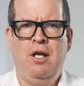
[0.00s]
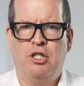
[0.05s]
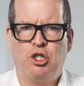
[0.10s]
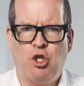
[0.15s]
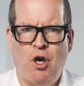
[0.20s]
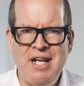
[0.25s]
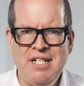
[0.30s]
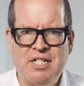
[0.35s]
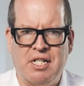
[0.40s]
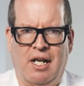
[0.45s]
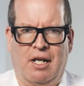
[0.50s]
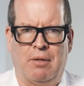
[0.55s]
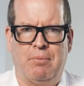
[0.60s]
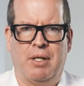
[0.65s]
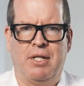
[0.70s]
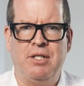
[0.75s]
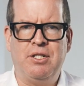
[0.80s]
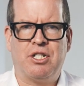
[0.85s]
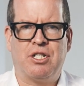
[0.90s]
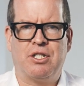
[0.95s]
Trace
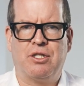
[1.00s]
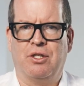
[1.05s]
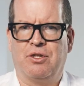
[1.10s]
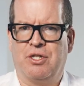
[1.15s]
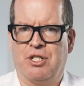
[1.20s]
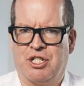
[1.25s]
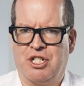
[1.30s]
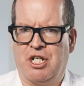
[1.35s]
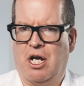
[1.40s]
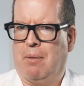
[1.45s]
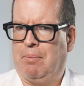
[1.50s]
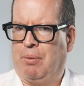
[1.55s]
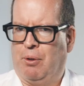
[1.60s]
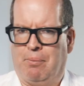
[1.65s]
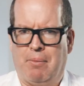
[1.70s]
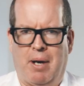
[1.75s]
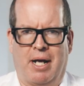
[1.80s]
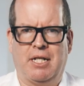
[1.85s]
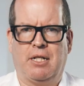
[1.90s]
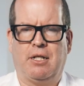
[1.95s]
elements that the
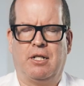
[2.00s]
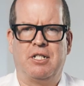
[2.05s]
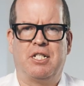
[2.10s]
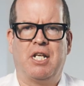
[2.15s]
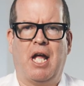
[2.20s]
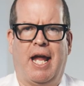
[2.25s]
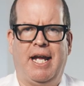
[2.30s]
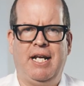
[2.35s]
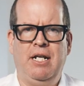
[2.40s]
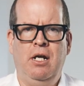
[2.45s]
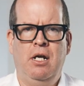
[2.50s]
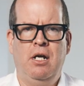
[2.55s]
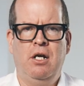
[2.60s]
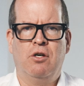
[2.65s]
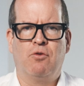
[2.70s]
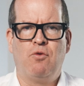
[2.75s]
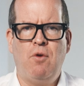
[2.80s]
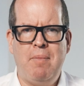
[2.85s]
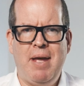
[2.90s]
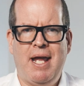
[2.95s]
sample might contain
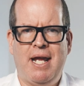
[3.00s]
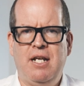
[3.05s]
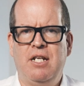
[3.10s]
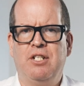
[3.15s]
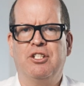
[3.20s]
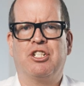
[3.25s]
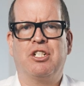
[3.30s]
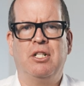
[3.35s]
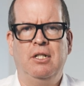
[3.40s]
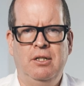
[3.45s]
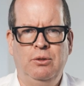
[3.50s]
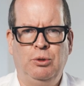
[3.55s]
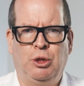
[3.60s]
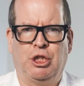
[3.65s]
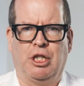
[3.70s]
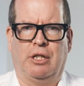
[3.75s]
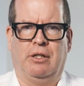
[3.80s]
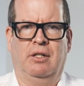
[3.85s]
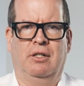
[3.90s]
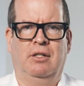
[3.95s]
remain in
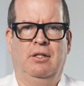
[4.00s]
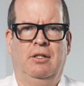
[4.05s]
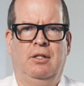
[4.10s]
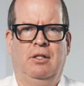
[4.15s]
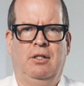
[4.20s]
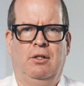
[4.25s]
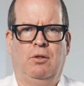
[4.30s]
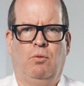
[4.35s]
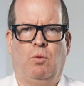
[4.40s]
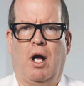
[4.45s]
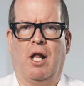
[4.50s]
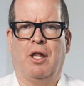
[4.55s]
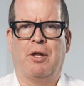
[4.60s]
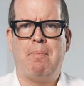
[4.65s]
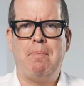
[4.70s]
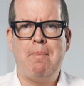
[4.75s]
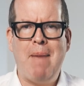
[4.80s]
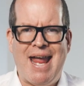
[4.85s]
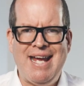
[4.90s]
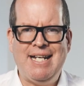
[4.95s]
solution, while the
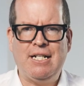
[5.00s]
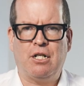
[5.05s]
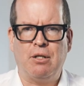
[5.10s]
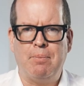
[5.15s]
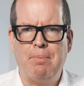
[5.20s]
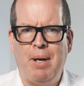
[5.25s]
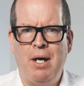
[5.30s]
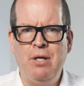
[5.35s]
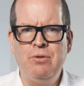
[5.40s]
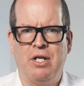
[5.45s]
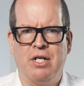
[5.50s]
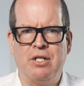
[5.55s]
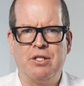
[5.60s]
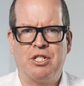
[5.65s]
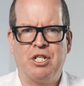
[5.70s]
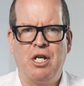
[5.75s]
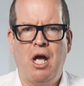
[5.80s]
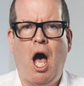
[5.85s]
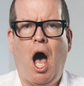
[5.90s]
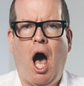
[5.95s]
main
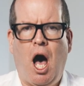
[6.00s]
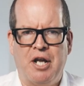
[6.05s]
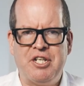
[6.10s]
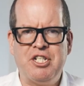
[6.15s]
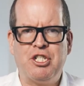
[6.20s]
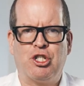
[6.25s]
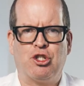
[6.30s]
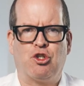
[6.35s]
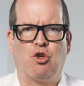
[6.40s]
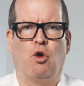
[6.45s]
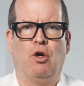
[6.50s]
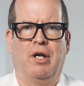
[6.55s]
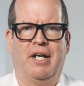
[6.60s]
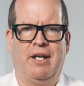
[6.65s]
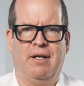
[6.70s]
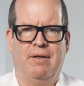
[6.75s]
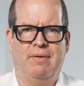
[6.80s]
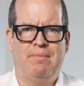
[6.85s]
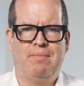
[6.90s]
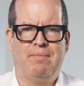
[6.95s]
components are destroyed.